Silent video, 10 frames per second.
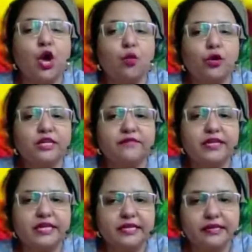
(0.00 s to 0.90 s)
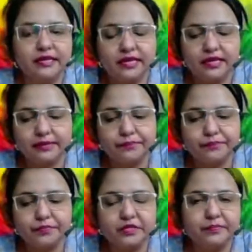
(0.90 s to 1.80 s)
Whatever he
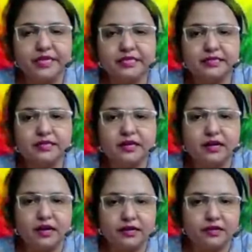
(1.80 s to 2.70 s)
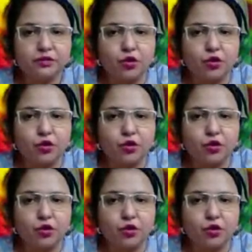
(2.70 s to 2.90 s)
picks the